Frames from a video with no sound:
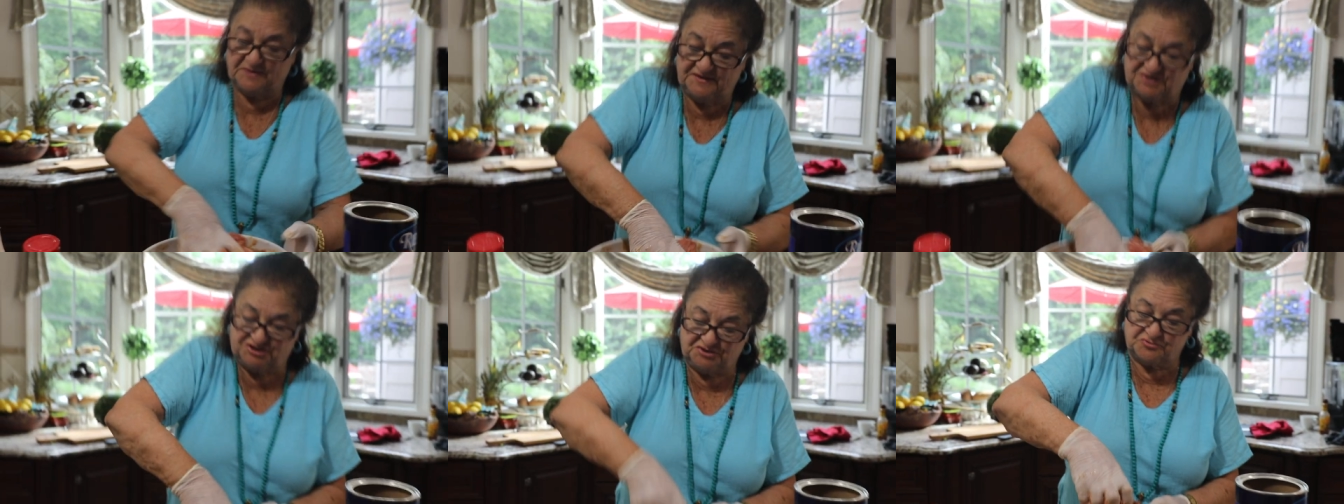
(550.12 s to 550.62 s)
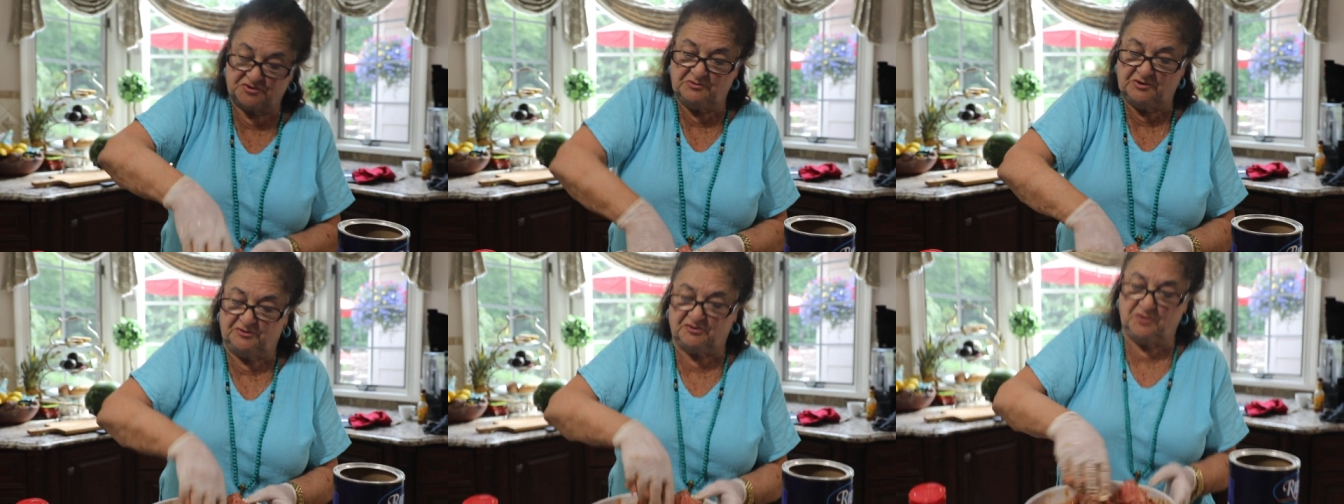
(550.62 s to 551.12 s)
when the children
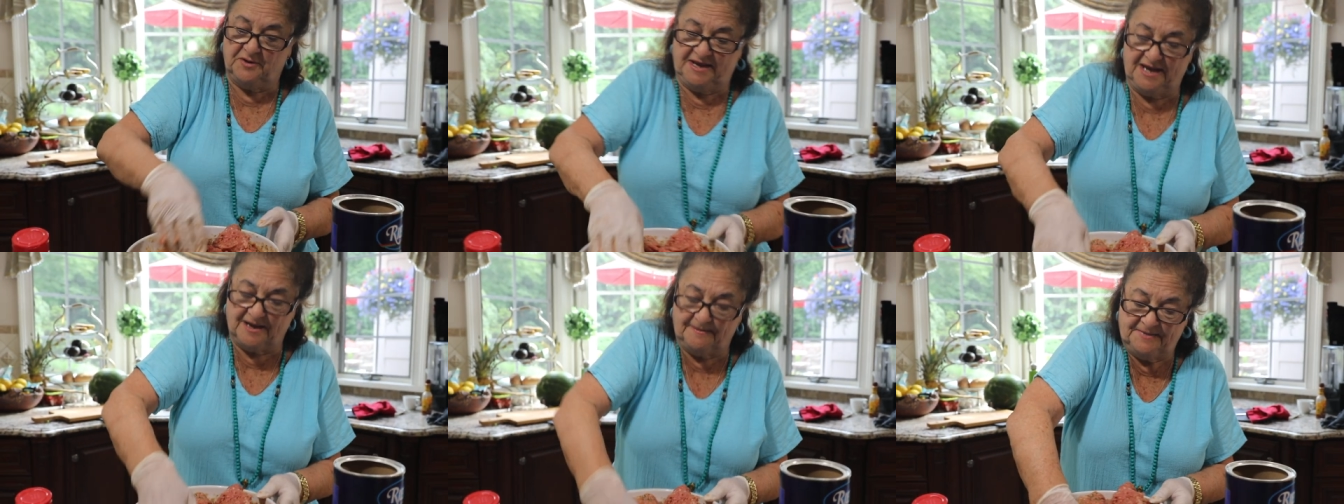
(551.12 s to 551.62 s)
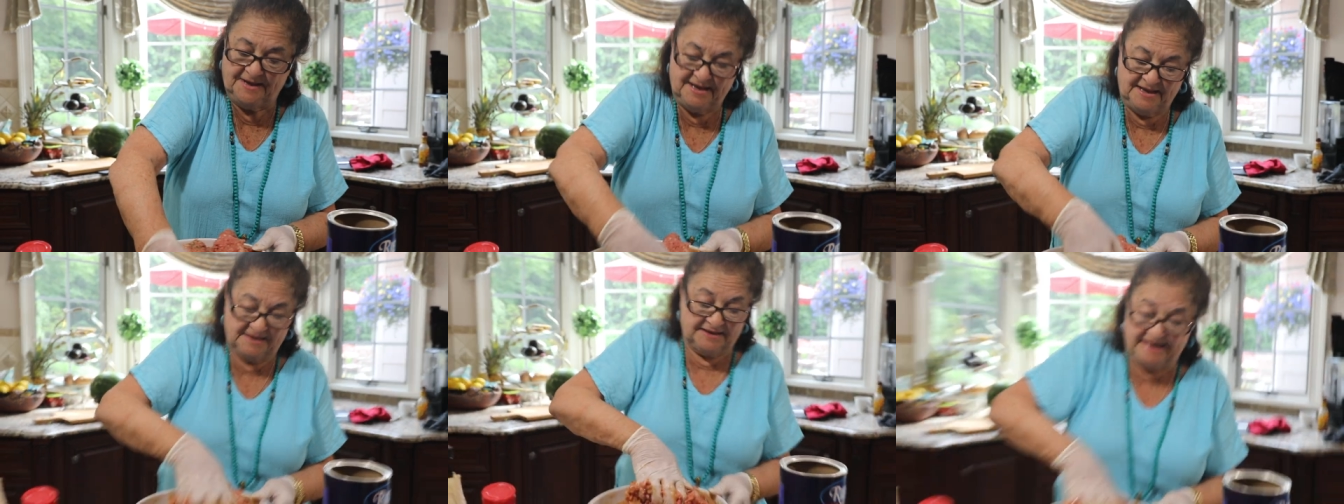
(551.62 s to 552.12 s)
were growing up. Mm
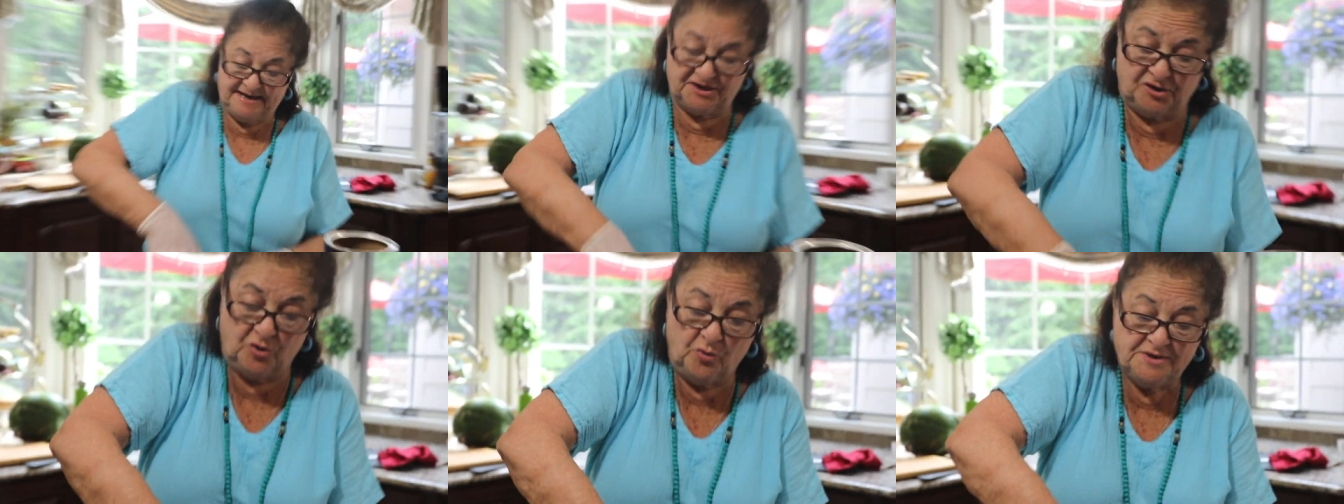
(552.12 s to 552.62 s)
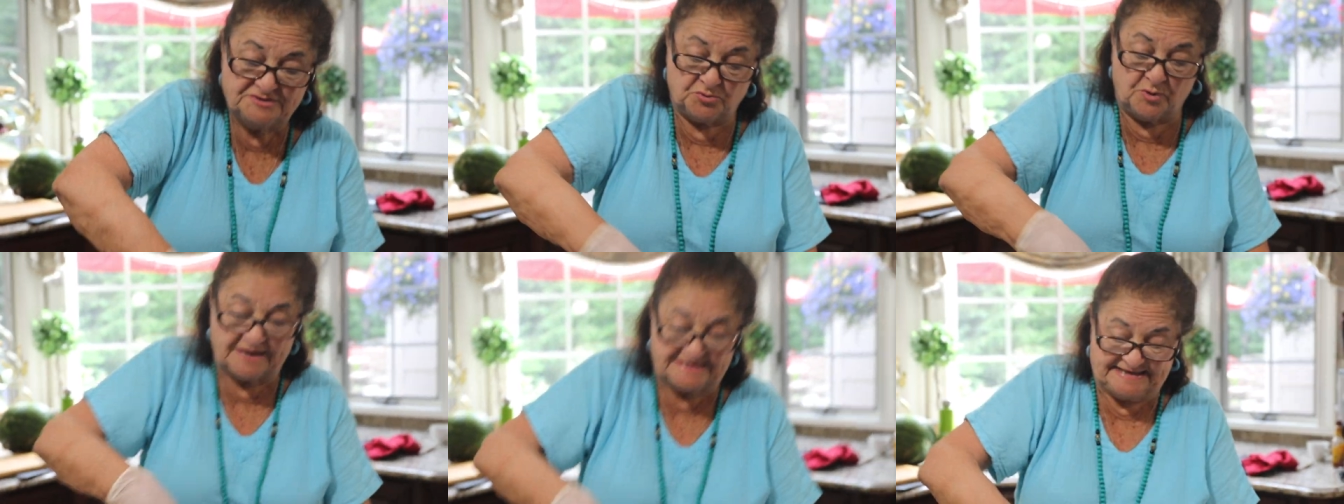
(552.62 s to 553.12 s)
-hmm. Lena always
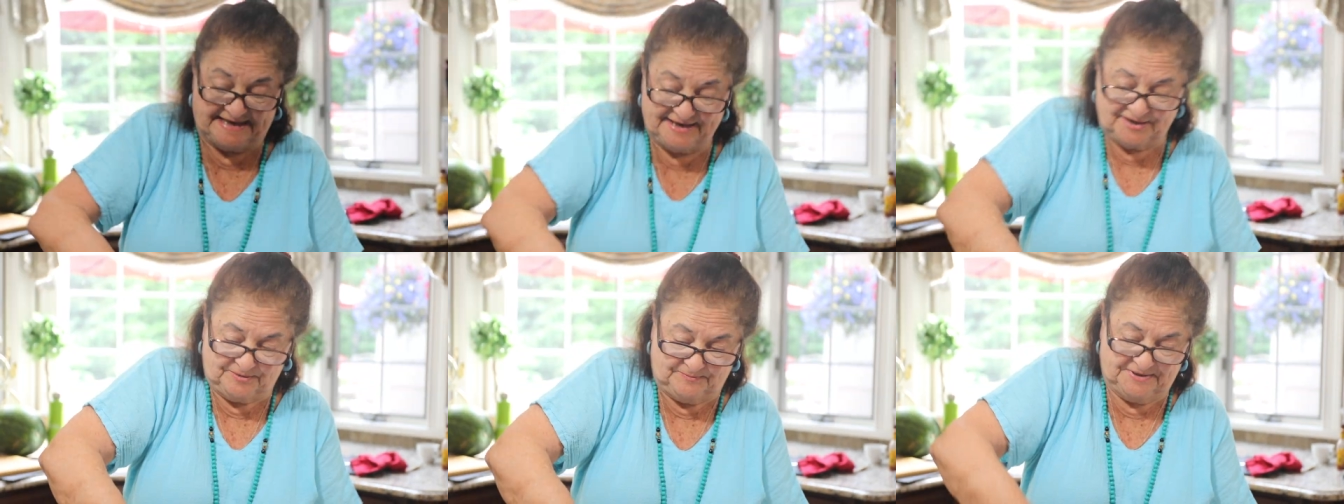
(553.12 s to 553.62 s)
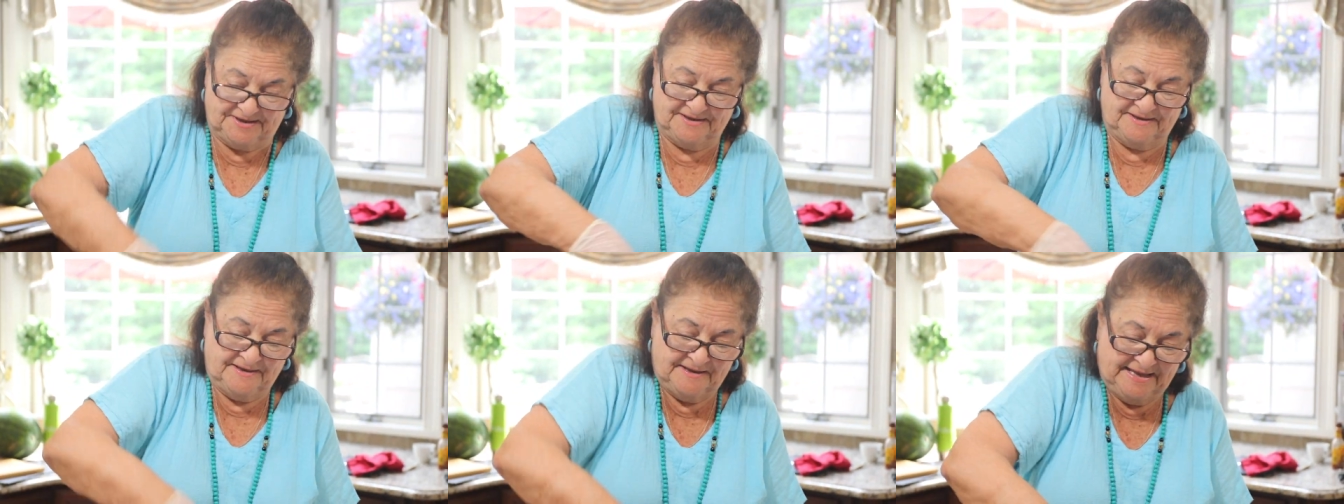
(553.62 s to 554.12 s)
wanted to help,
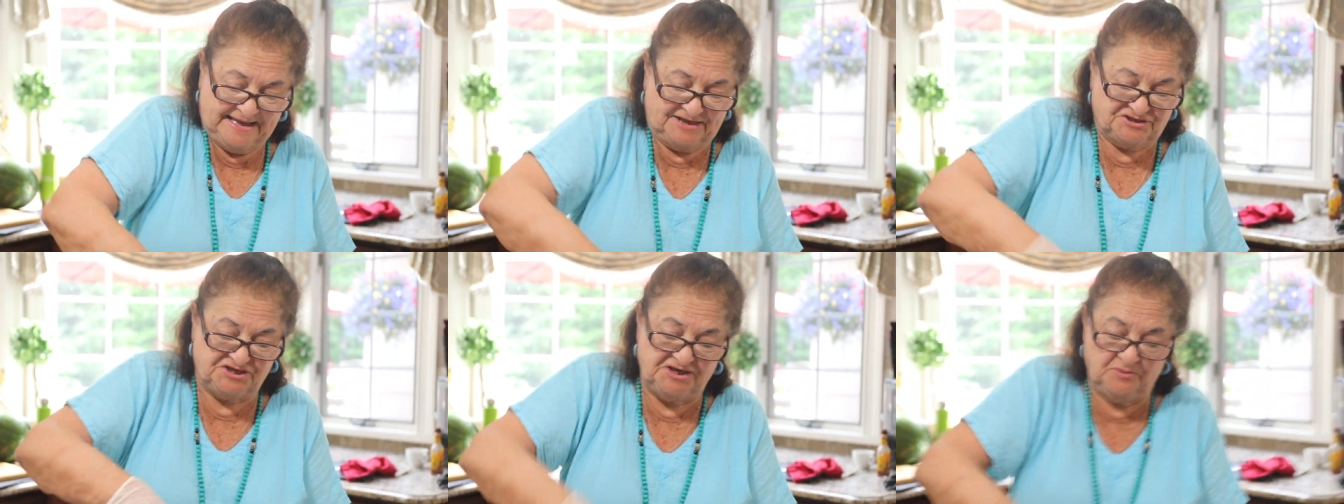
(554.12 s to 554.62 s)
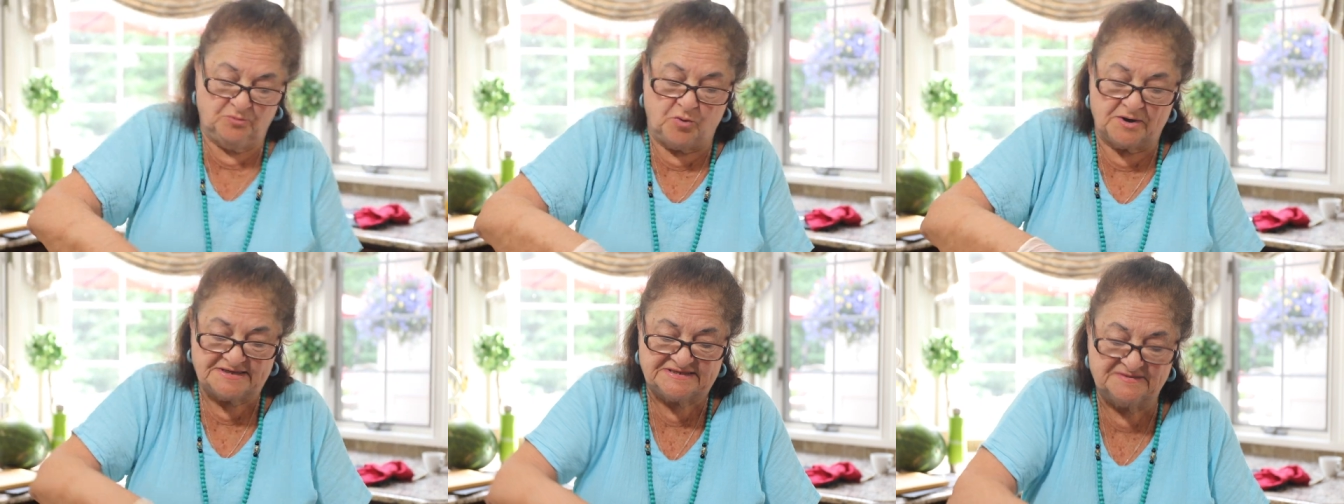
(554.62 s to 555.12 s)
and she
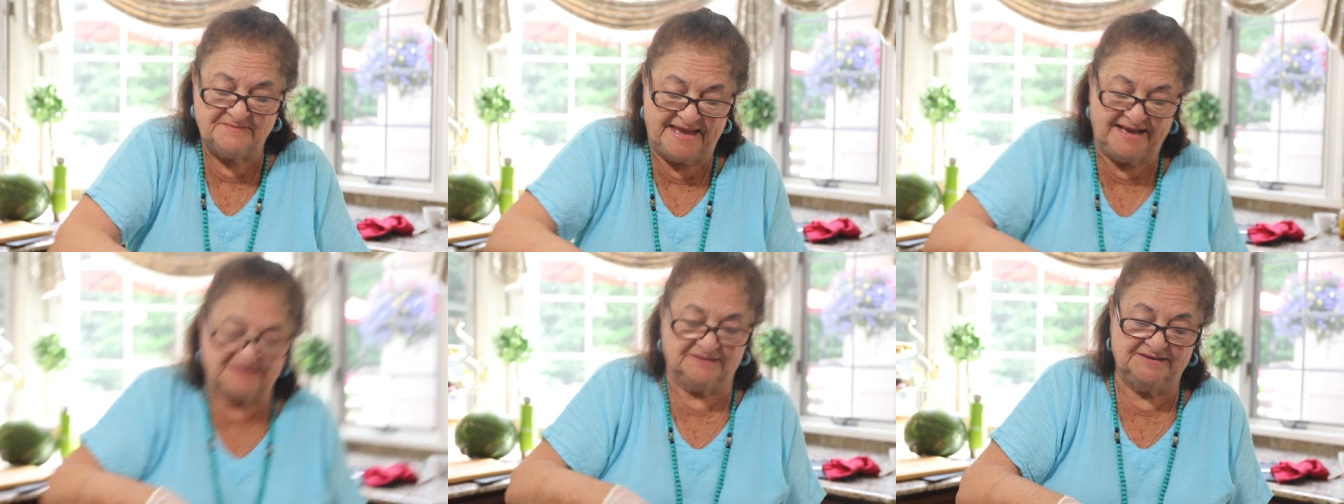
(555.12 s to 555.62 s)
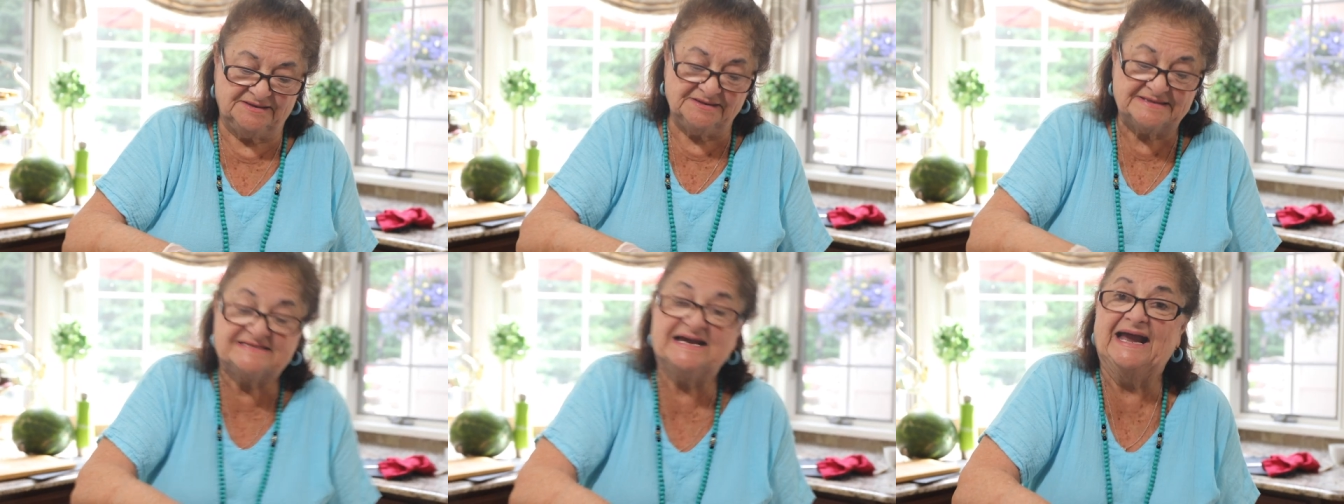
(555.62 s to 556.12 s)
wanted to make
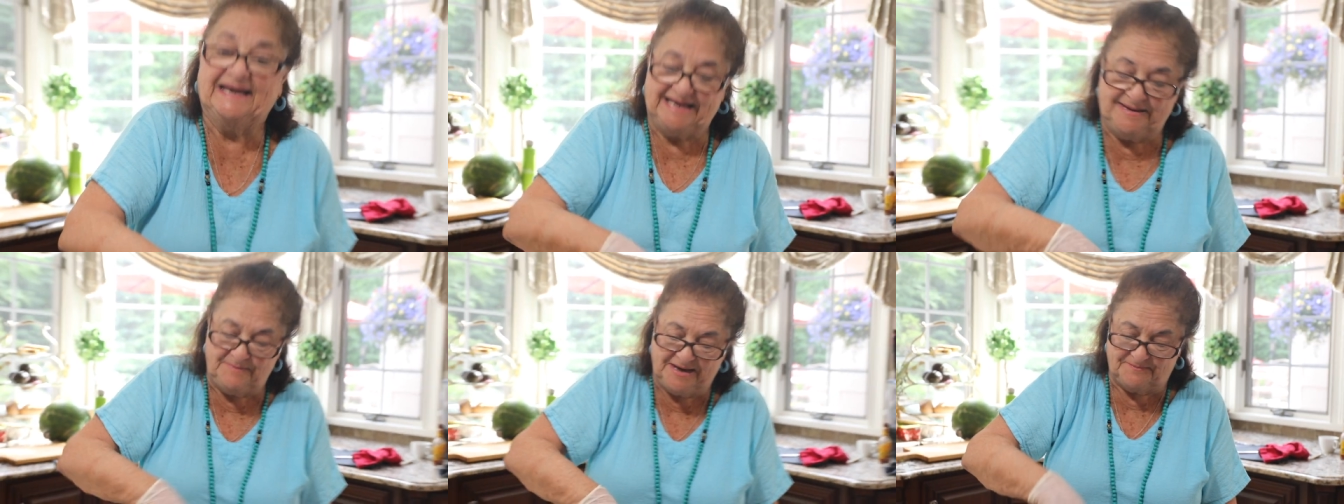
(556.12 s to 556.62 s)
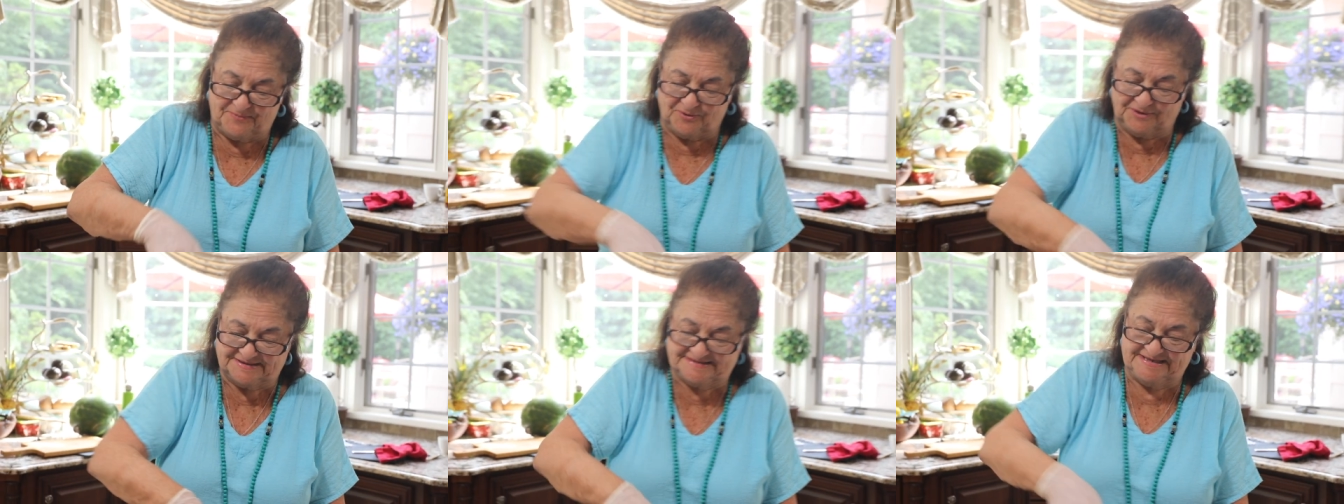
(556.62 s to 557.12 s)
little tiny
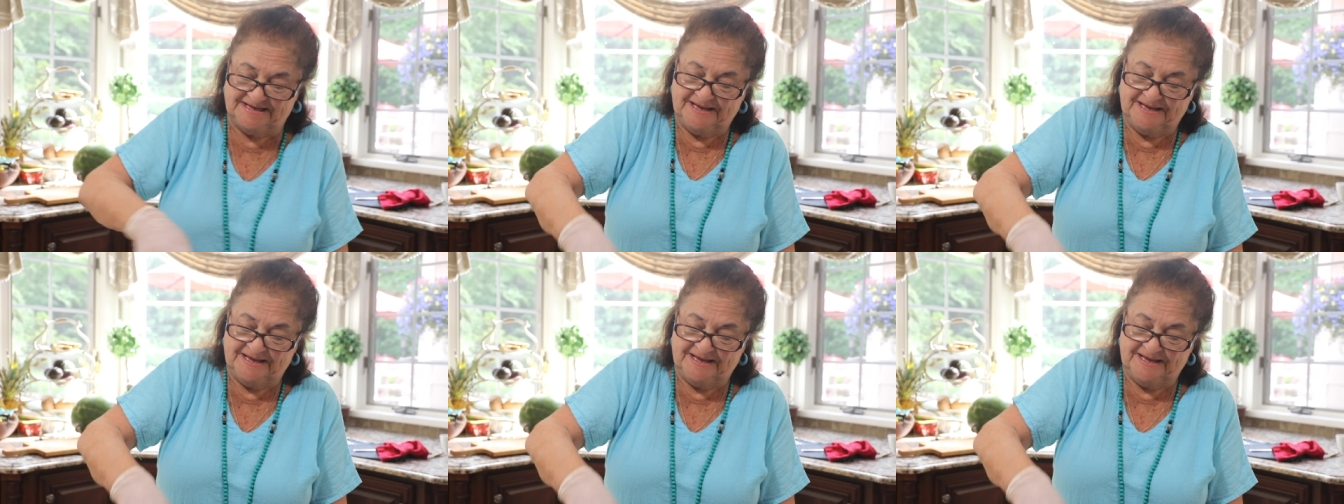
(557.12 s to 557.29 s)
meatballs.